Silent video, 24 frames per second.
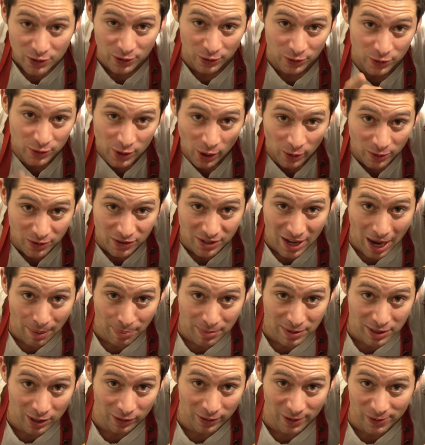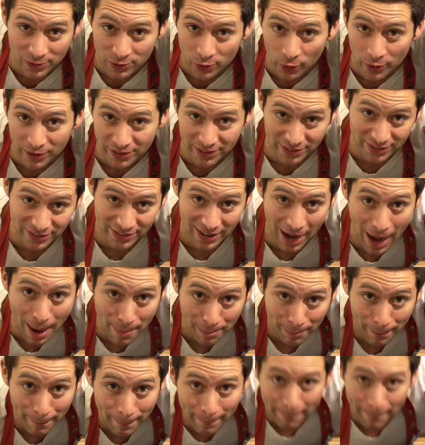So don't stop until those noises stop.